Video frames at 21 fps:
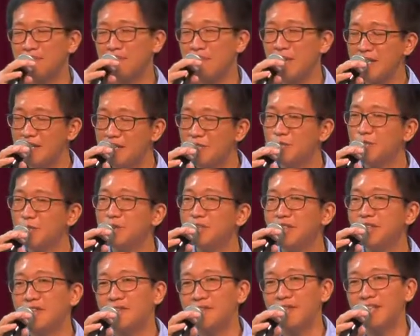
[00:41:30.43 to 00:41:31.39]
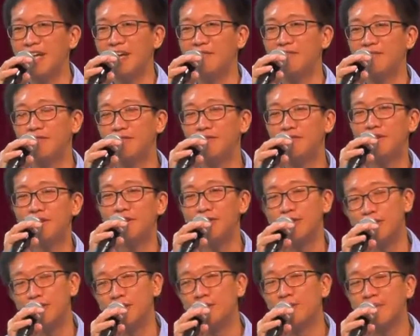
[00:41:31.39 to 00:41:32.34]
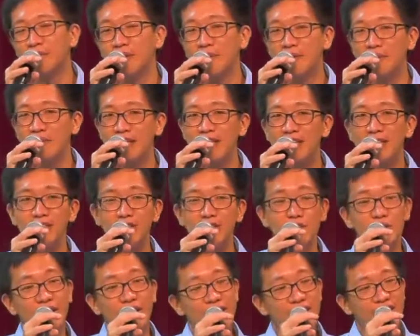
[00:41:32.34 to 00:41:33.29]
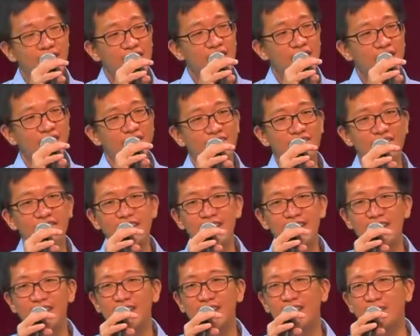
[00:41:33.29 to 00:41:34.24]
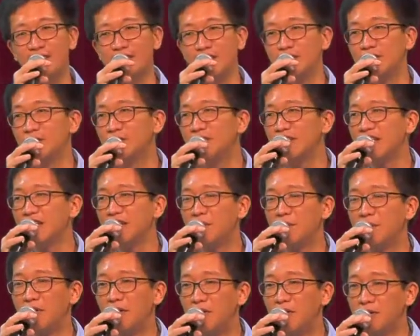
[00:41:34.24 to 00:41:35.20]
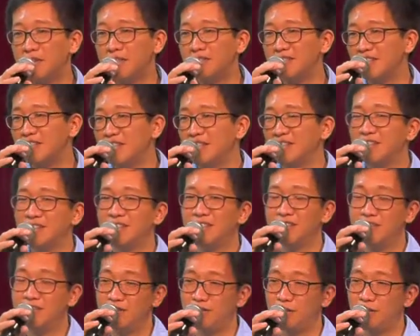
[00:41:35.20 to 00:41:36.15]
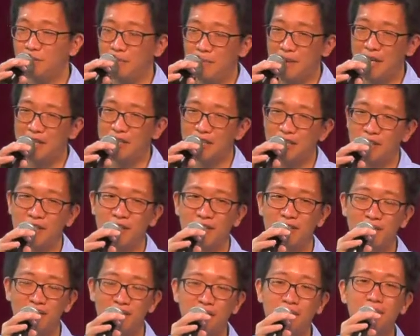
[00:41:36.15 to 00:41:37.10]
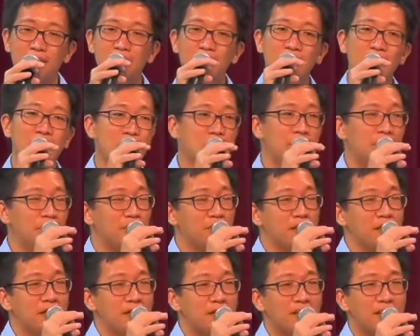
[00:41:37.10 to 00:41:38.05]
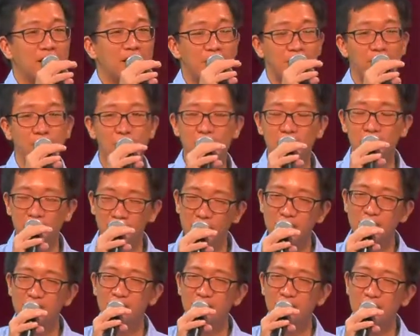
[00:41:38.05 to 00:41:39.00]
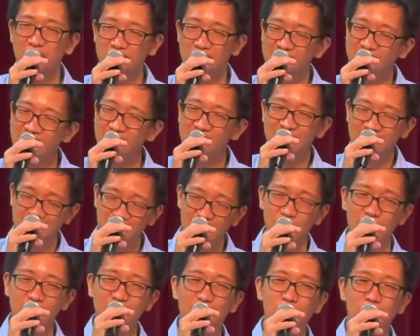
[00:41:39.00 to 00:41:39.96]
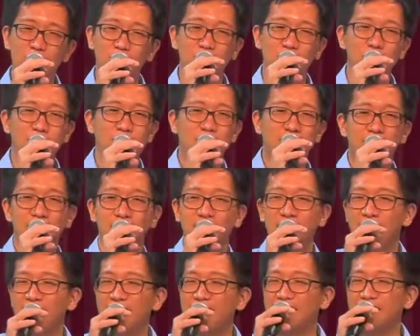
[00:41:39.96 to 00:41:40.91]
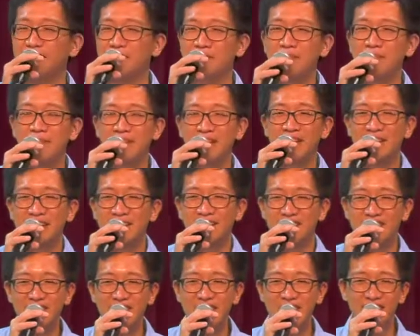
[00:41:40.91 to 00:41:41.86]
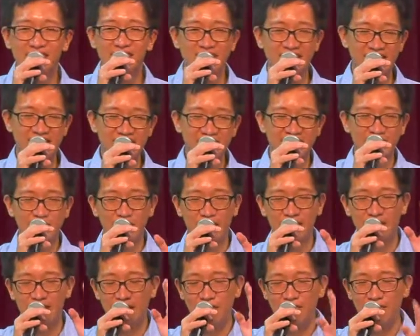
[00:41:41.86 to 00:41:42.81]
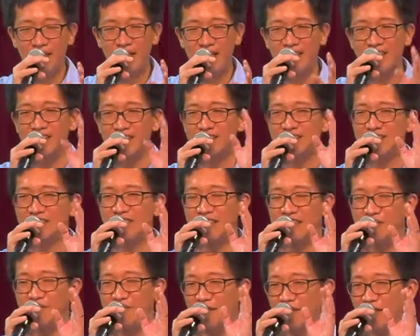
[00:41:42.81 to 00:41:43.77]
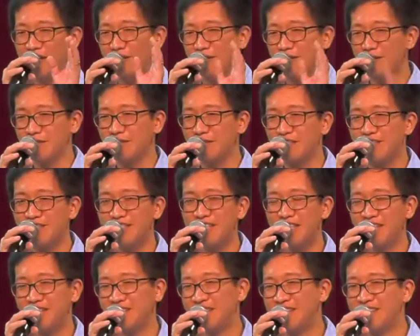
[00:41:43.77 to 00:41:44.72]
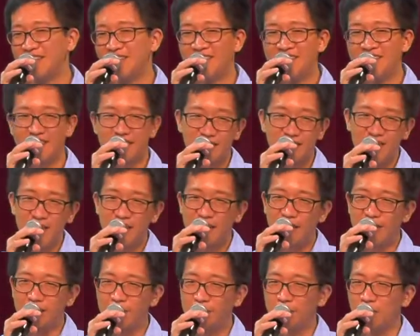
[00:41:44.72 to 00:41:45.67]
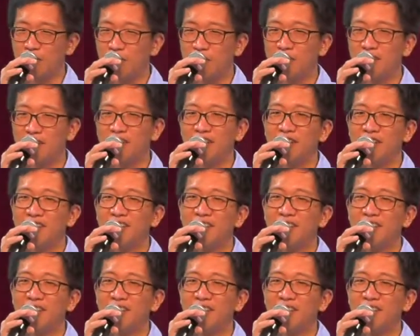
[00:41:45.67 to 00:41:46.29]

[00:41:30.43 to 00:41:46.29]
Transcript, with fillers: many rules that we like to follow. Maybe today, today uh, we don't think about all these things so much, right? But we, uh, we, we also, Christians still got some rules one, right? And they say, this is what defines if you are a good Christian. Christian can smoke or not?